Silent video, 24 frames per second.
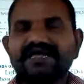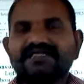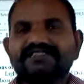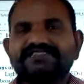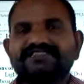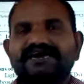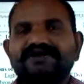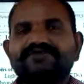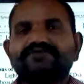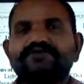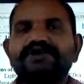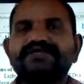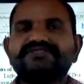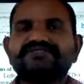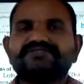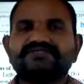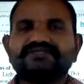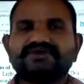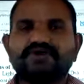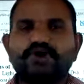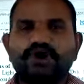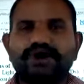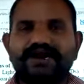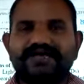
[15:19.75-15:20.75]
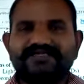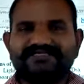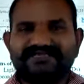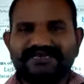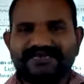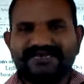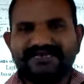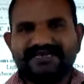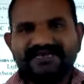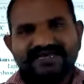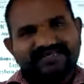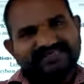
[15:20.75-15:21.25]
that one is called as
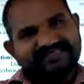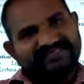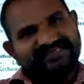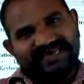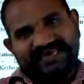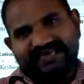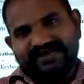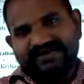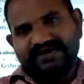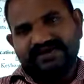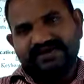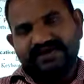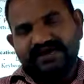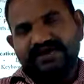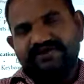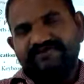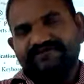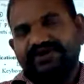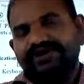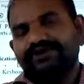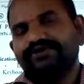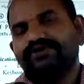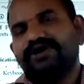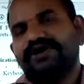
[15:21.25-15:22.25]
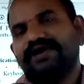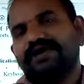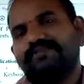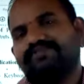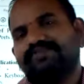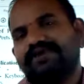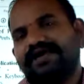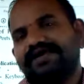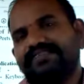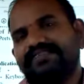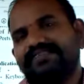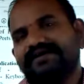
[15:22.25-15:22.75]
a sink. When you are
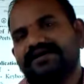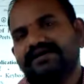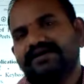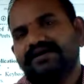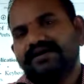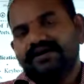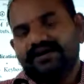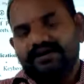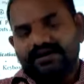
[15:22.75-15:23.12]
applying the